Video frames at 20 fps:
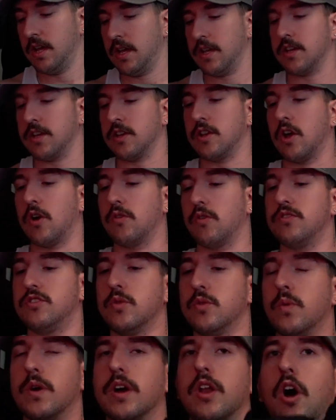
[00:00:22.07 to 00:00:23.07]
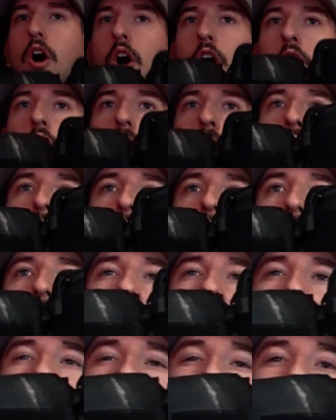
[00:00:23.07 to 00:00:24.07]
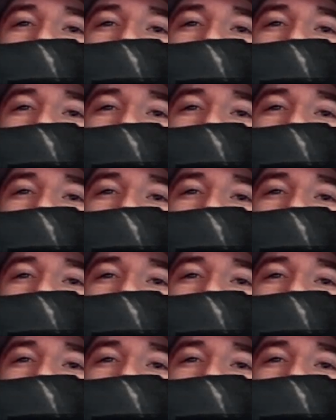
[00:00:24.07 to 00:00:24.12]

do it all belt. And this